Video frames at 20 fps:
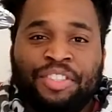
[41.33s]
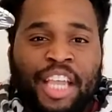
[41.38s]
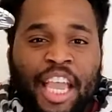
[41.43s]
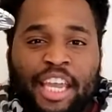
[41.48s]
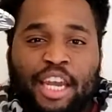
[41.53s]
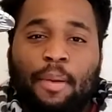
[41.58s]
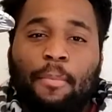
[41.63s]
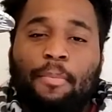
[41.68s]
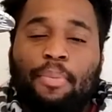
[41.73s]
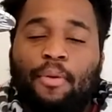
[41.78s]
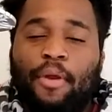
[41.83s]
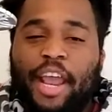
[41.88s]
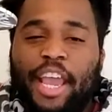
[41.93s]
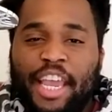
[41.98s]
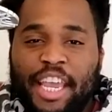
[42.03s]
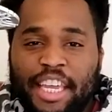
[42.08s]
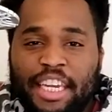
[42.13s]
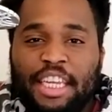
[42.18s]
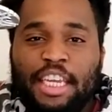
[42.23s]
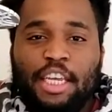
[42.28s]
and a
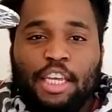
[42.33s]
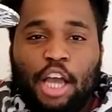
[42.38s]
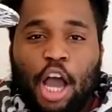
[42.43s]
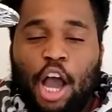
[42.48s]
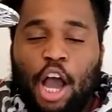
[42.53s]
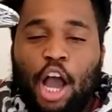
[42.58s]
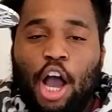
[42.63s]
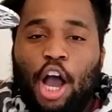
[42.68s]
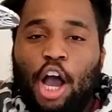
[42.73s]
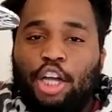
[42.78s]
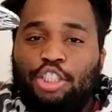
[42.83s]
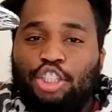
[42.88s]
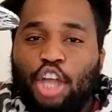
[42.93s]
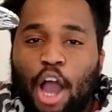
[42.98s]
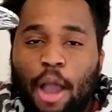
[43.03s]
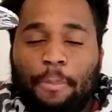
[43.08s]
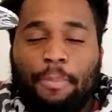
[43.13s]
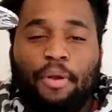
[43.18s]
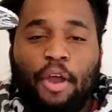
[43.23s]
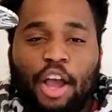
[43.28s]
brain, a
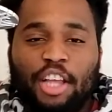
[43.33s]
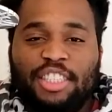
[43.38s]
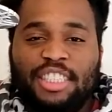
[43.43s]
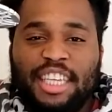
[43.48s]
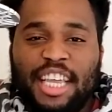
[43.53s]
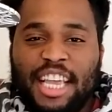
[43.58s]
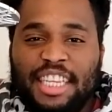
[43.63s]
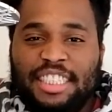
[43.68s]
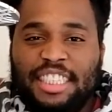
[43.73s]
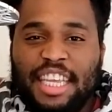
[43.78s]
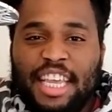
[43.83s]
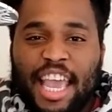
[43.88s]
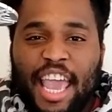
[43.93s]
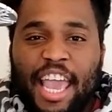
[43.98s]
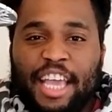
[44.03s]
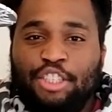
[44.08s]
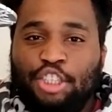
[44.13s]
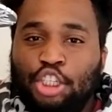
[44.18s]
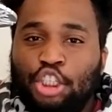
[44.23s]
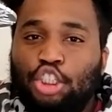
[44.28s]
thought process,
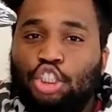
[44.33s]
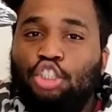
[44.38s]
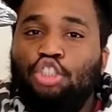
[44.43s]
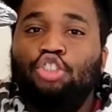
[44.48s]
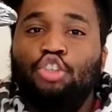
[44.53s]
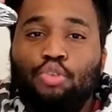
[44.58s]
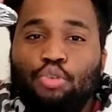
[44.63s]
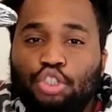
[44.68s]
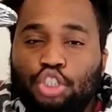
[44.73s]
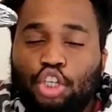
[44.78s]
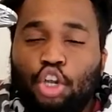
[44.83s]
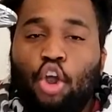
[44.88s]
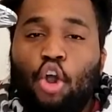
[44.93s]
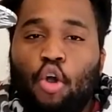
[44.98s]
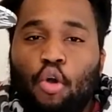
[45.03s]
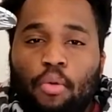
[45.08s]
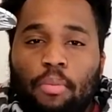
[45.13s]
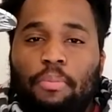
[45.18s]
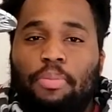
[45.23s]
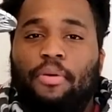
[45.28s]
and just use your
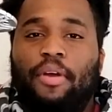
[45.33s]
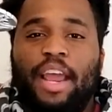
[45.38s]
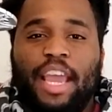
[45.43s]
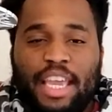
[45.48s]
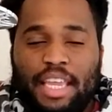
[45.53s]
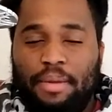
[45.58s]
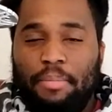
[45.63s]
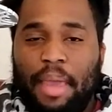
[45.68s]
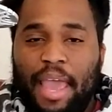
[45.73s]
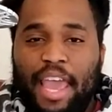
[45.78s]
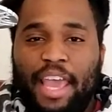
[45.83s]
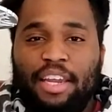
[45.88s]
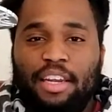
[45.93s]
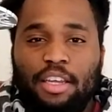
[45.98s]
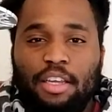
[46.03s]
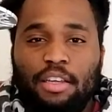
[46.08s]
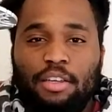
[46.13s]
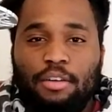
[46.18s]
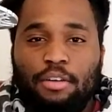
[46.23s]
own brain, man.